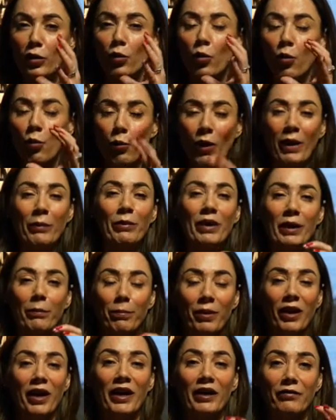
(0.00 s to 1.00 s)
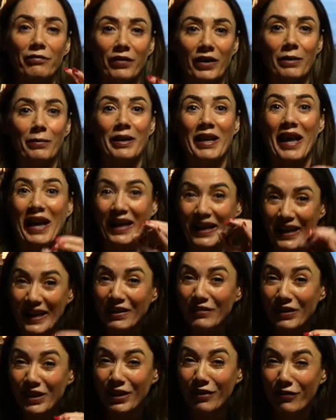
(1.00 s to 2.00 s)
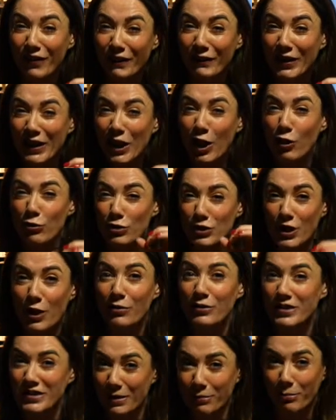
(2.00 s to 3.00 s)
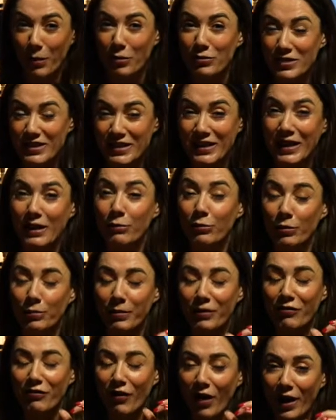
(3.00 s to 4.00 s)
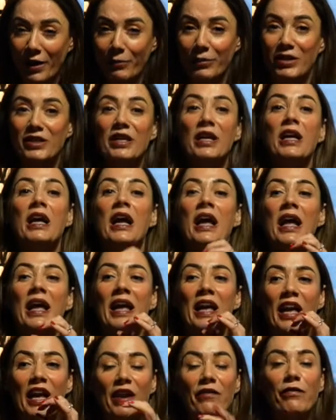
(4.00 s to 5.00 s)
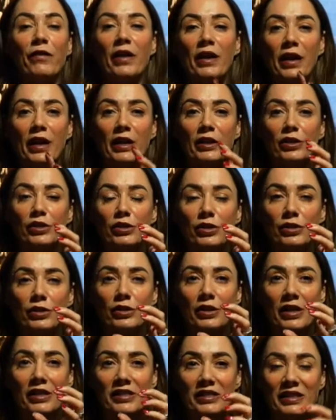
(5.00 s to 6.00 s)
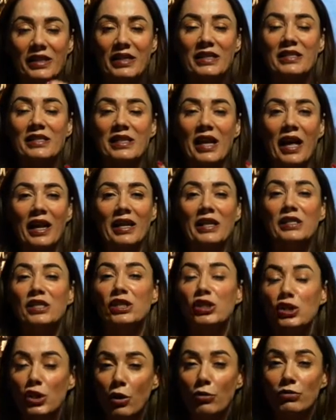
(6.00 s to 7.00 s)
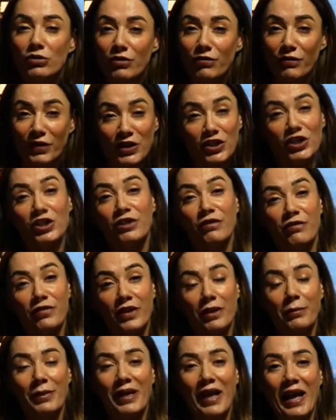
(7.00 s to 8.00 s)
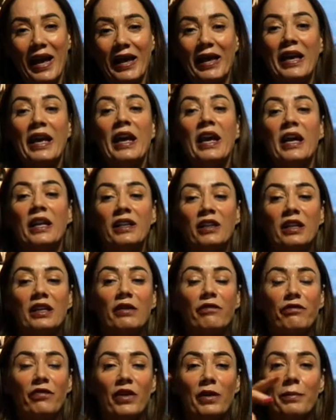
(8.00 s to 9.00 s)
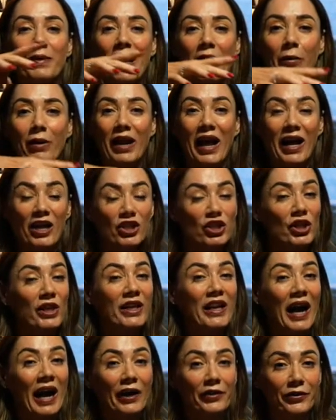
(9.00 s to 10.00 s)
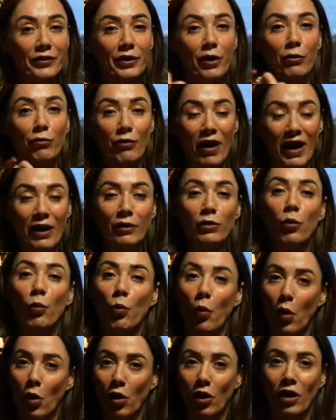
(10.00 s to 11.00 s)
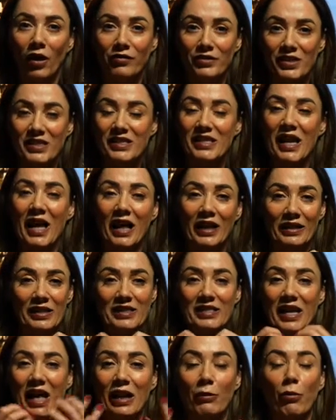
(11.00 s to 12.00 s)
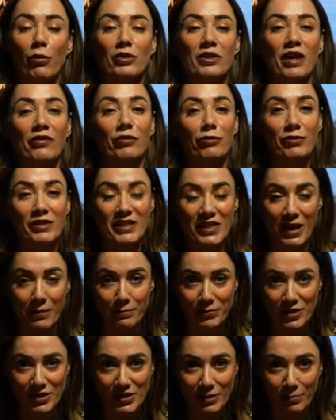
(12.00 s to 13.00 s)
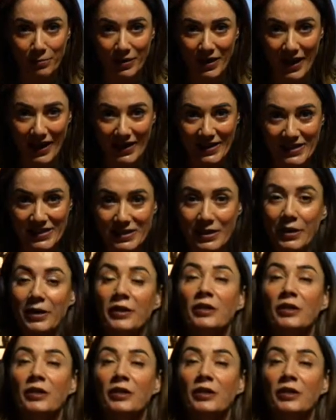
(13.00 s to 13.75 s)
When we apply vitamin A, even in a very low dose that most skin would be fine with, if the skin cell is so deficient in vitamin A, the vitamin A will actually gather around the wall of the cell. The cell won't have the receptors in place.